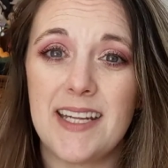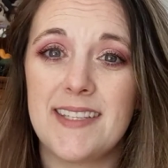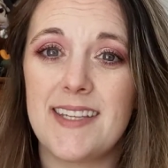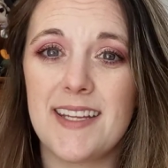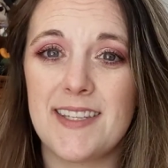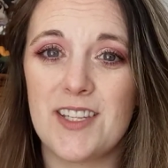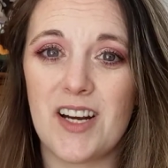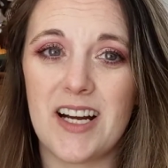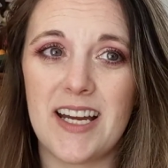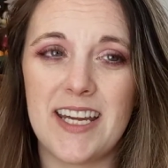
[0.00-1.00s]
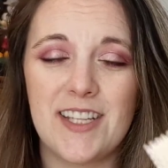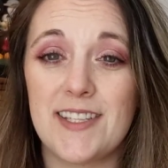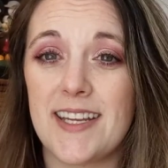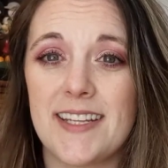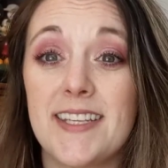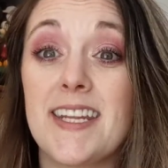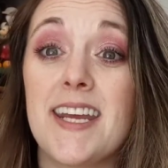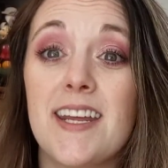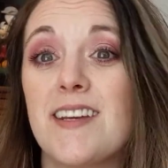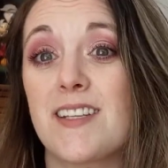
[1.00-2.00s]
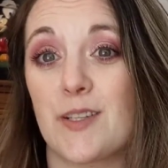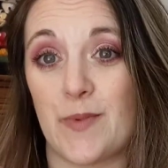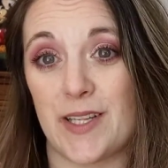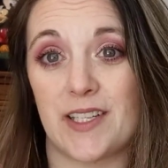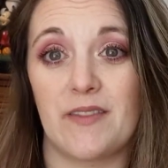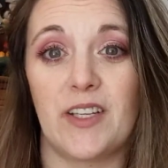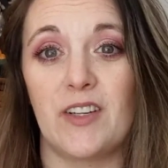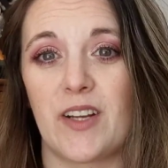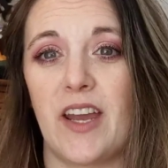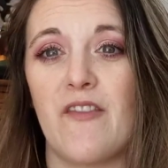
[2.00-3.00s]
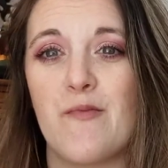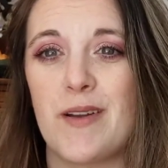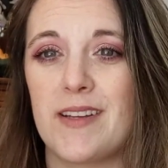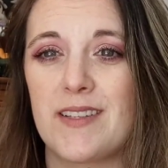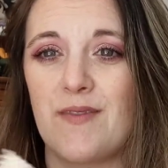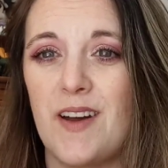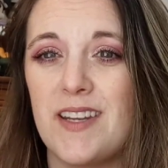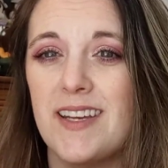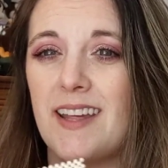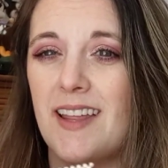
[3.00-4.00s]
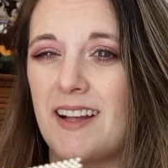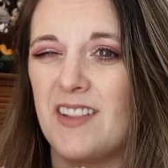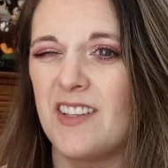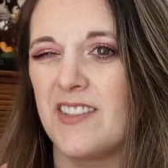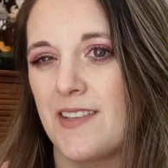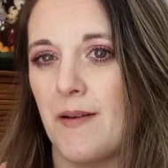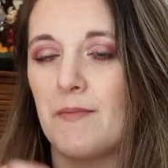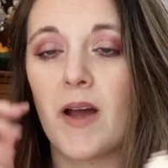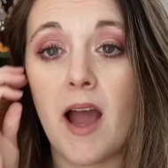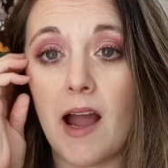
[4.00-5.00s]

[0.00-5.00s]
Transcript: it's an inexpensive little gift, but it's fun to get like a little something.